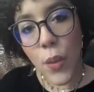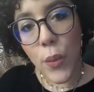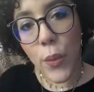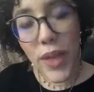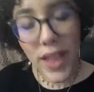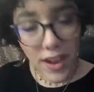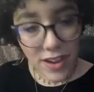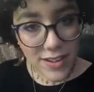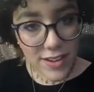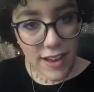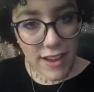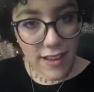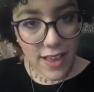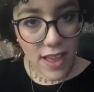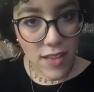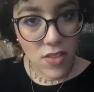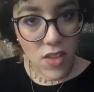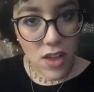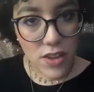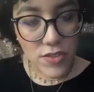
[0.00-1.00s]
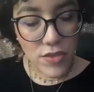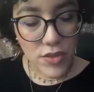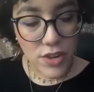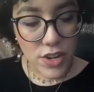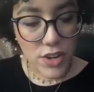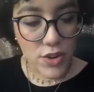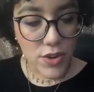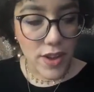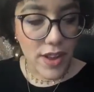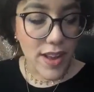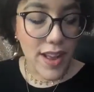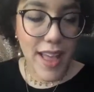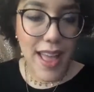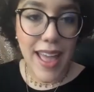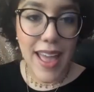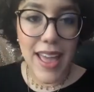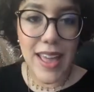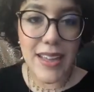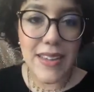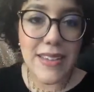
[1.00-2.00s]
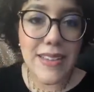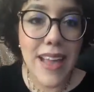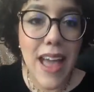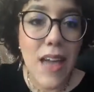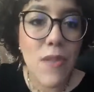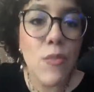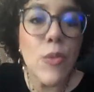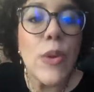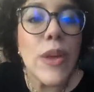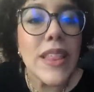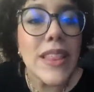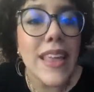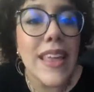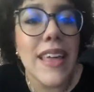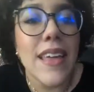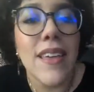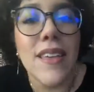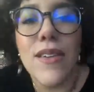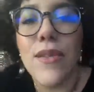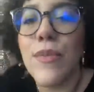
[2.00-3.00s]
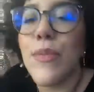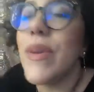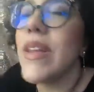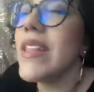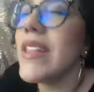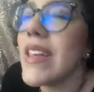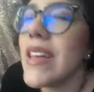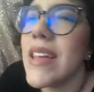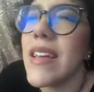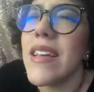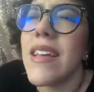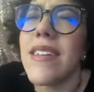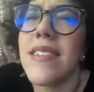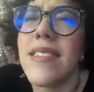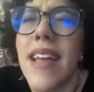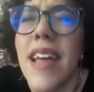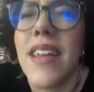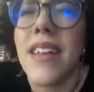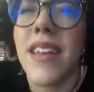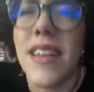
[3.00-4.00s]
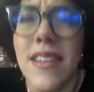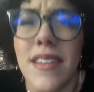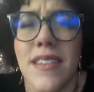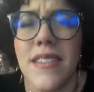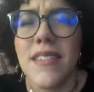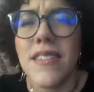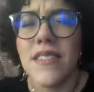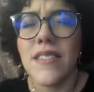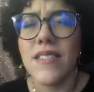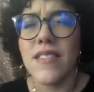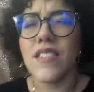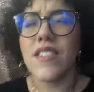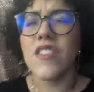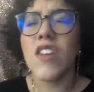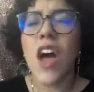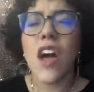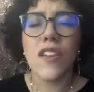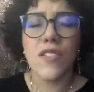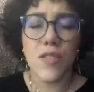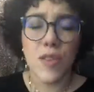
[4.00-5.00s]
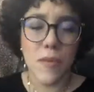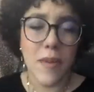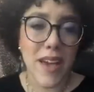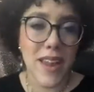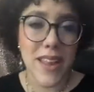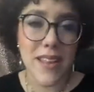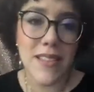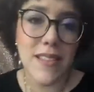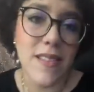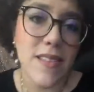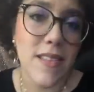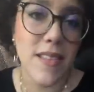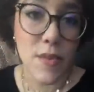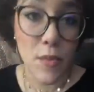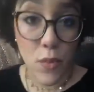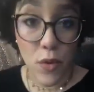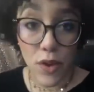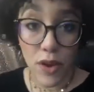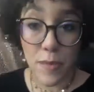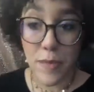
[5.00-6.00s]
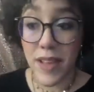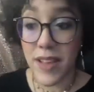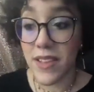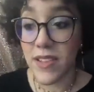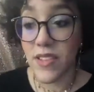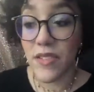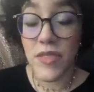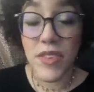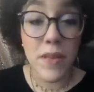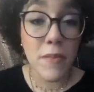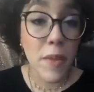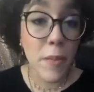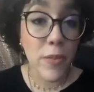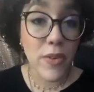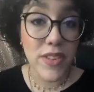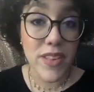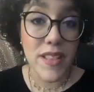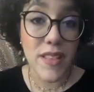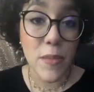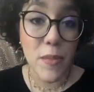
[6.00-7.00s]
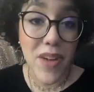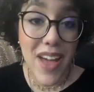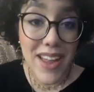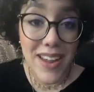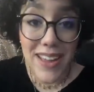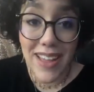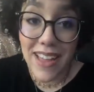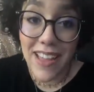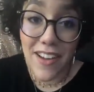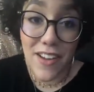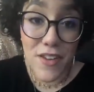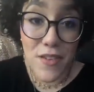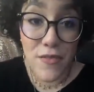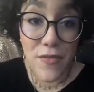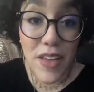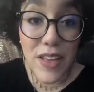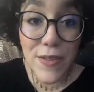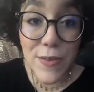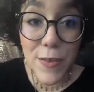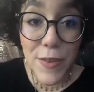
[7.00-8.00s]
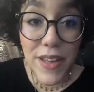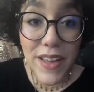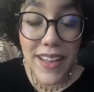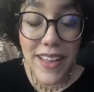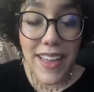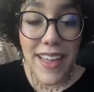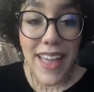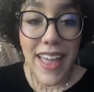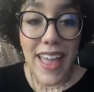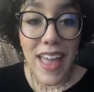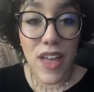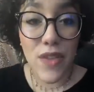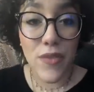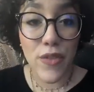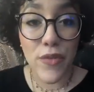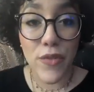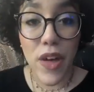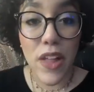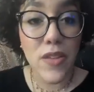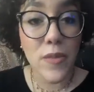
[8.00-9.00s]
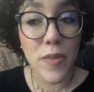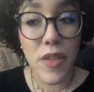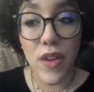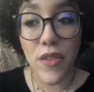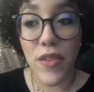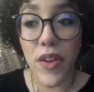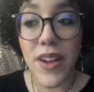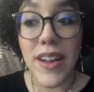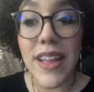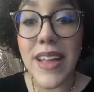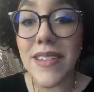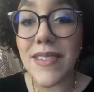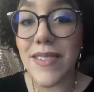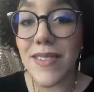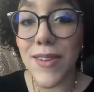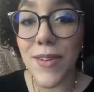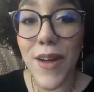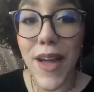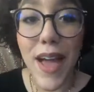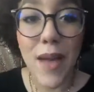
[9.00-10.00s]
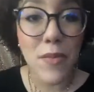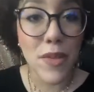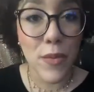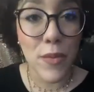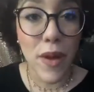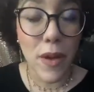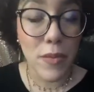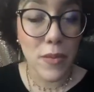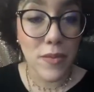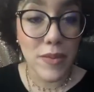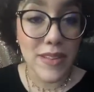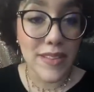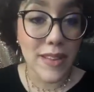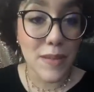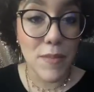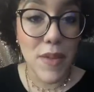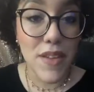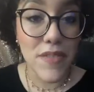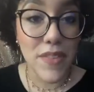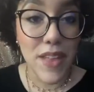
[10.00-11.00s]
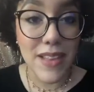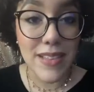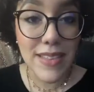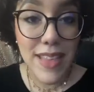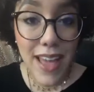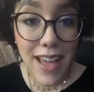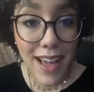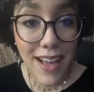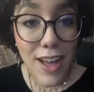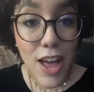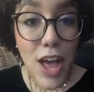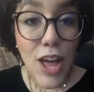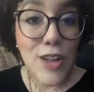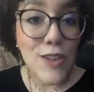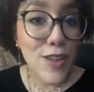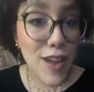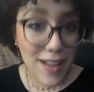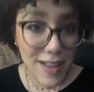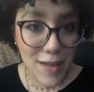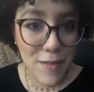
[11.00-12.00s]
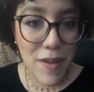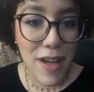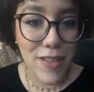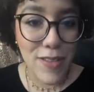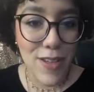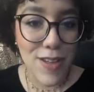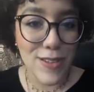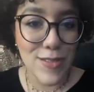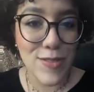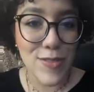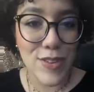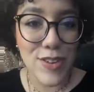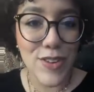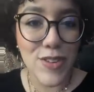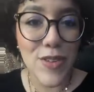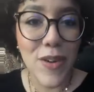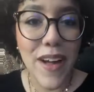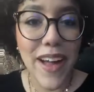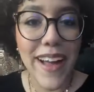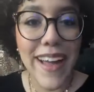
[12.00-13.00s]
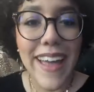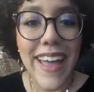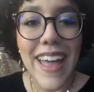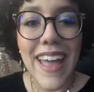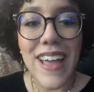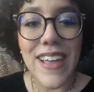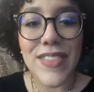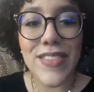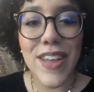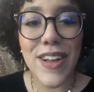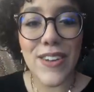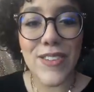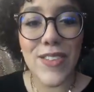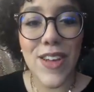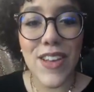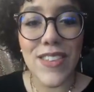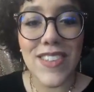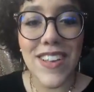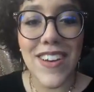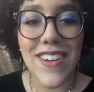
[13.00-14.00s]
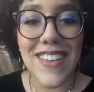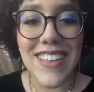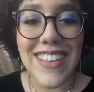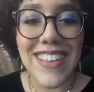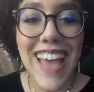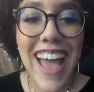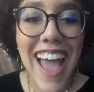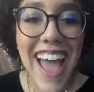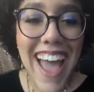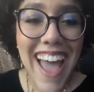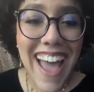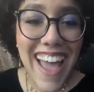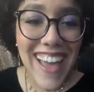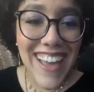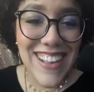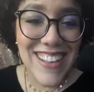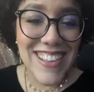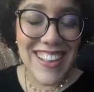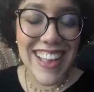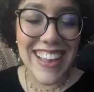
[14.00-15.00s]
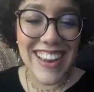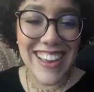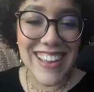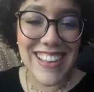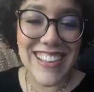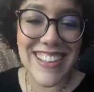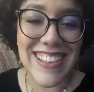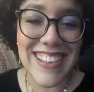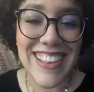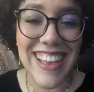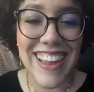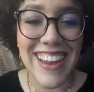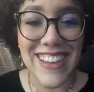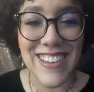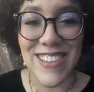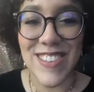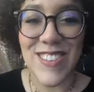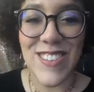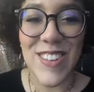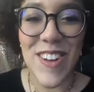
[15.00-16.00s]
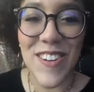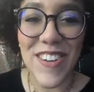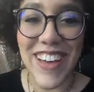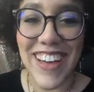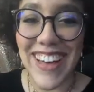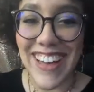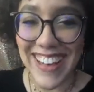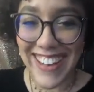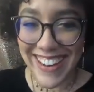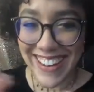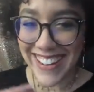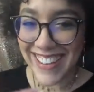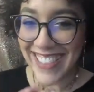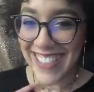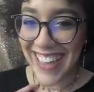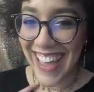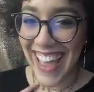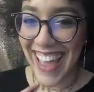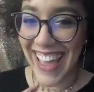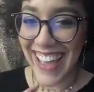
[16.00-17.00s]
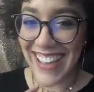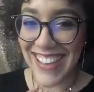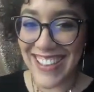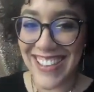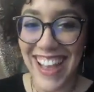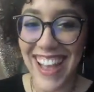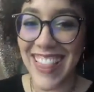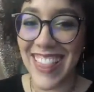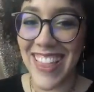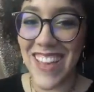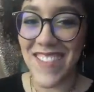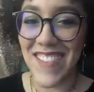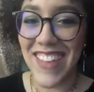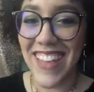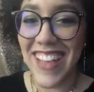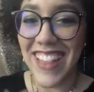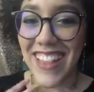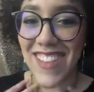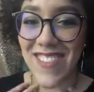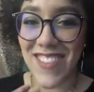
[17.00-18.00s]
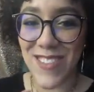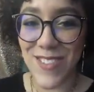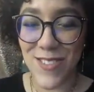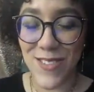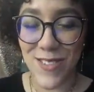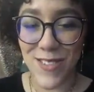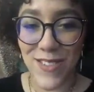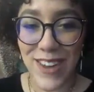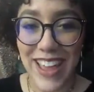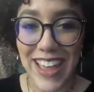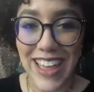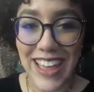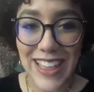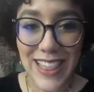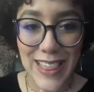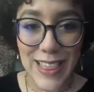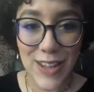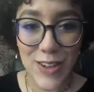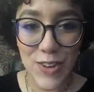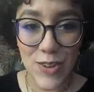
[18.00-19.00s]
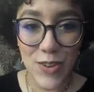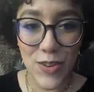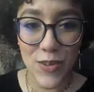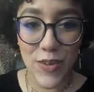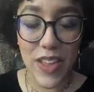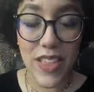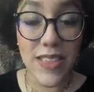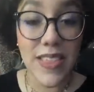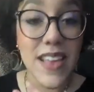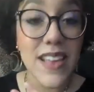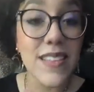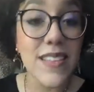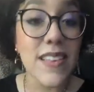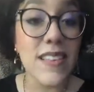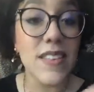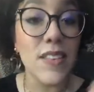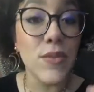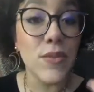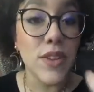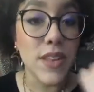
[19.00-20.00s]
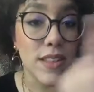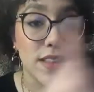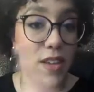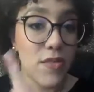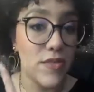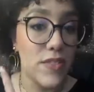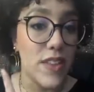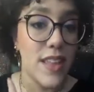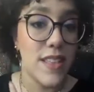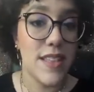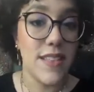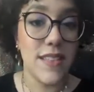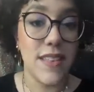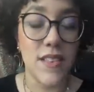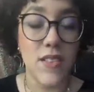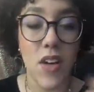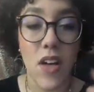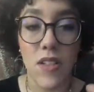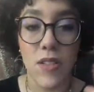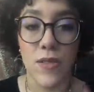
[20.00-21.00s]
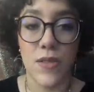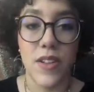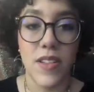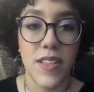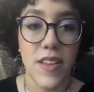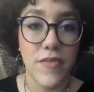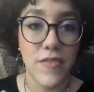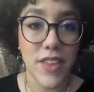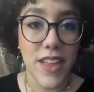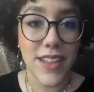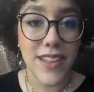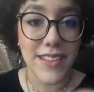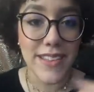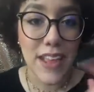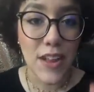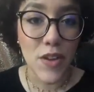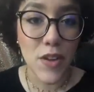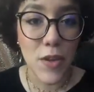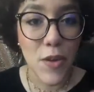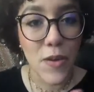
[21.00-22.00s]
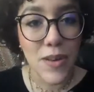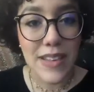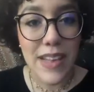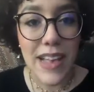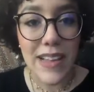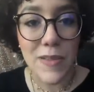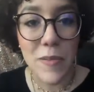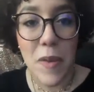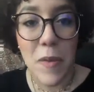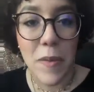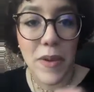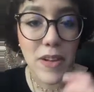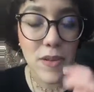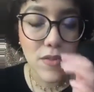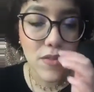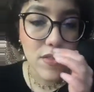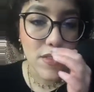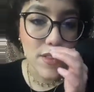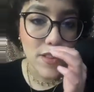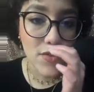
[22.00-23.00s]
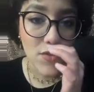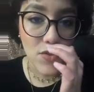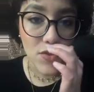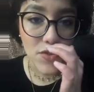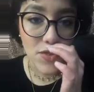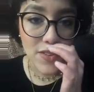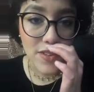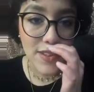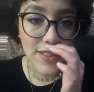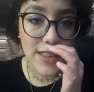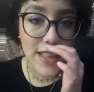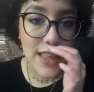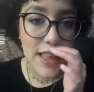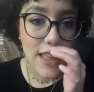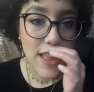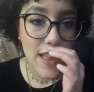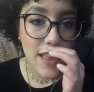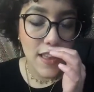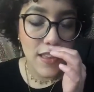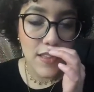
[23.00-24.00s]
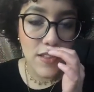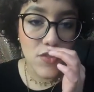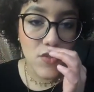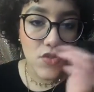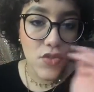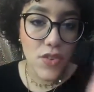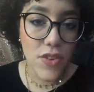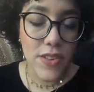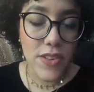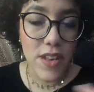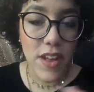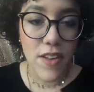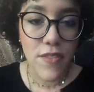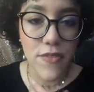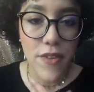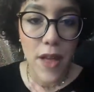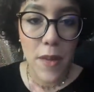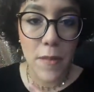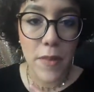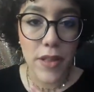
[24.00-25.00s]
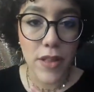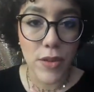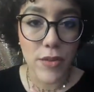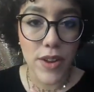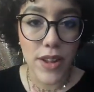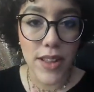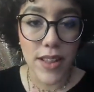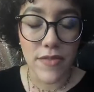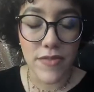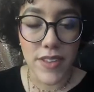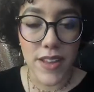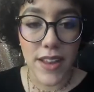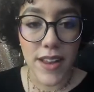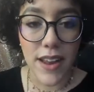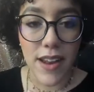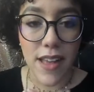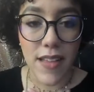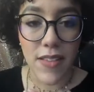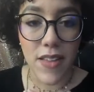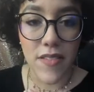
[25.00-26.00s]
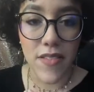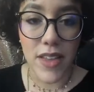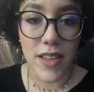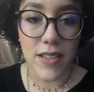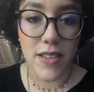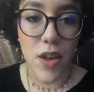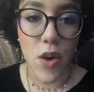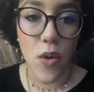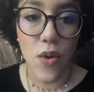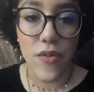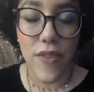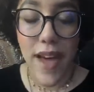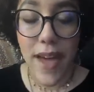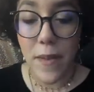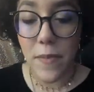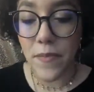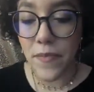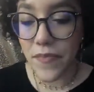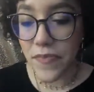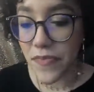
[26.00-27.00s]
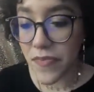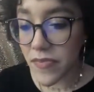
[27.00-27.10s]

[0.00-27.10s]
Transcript: We are talking Long Story Short, and I'm really, really excited to talk to you about it some more, because you've seen me present the branding here on Facebook. If you follow me over on Instagram, you probably see my face there talking about Long Story Short. There's also, yes, it is. It's so good. Thanks. I love it. I love the jewelry. This is Luna Lifted. This is all Luna Lifted, because I know you always ask me about the jewels. The jewels are from Luna Lifted, and I love it. It's a whole vibe.